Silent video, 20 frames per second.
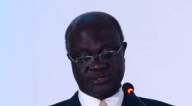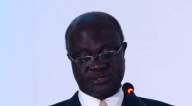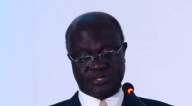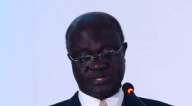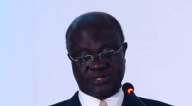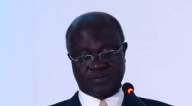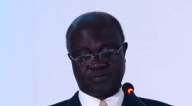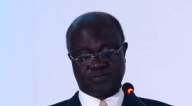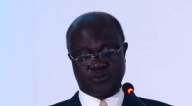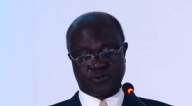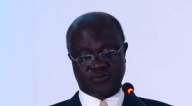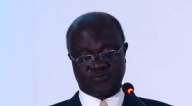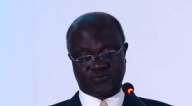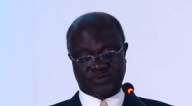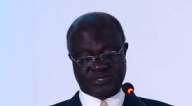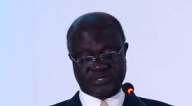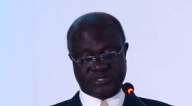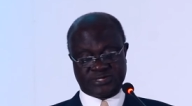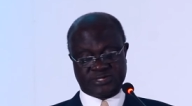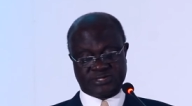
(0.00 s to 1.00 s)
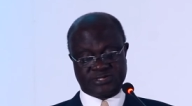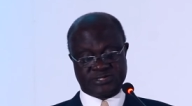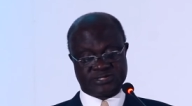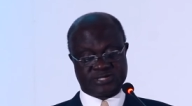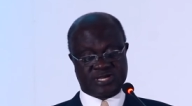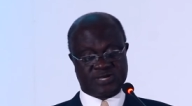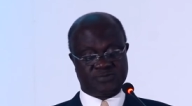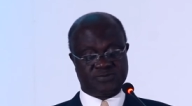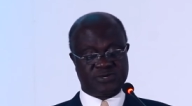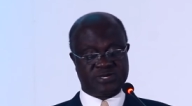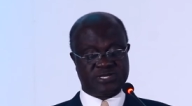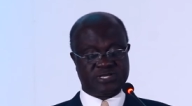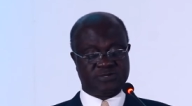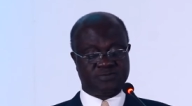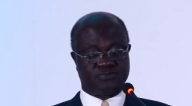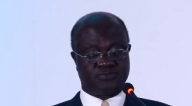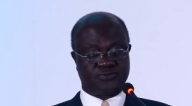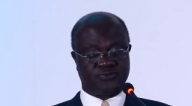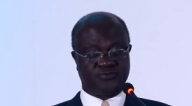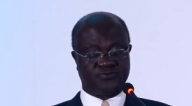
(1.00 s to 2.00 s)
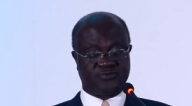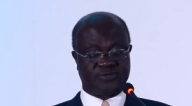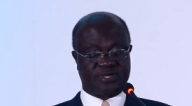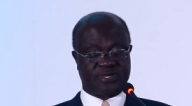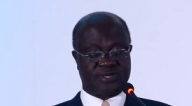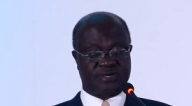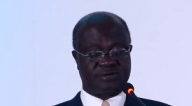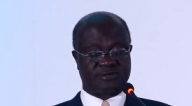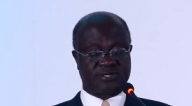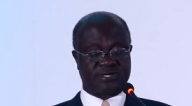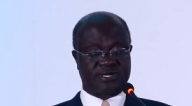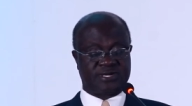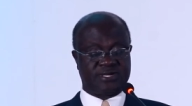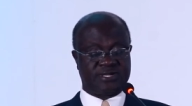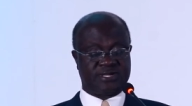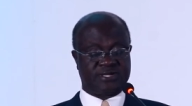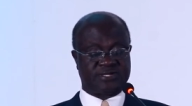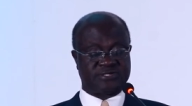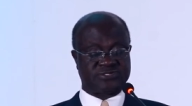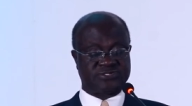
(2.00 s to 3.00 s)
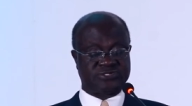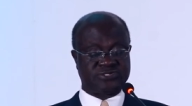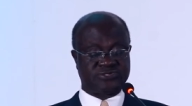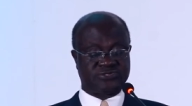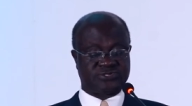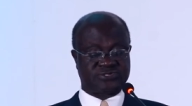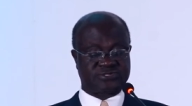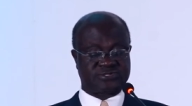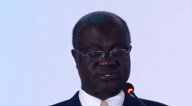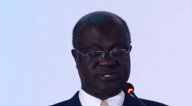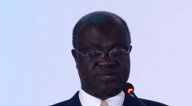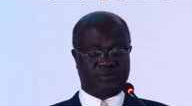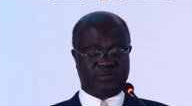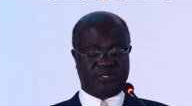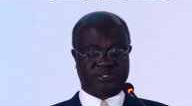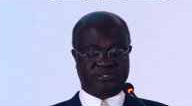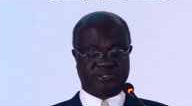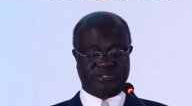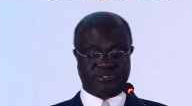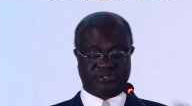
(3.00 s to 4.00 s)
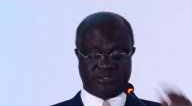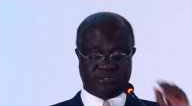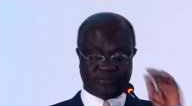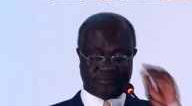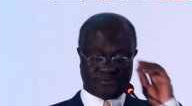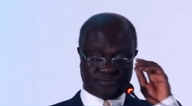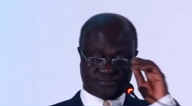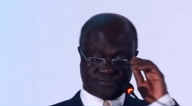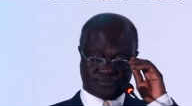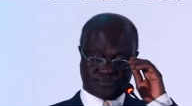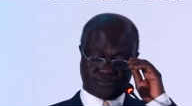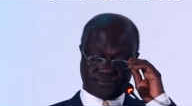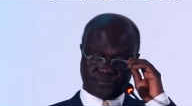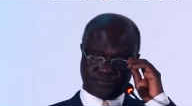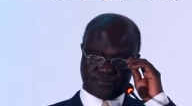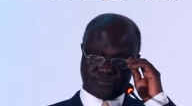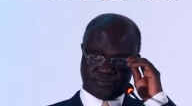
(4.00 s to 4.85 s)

that the port facilities are being improved and currently under serious rehabilitation,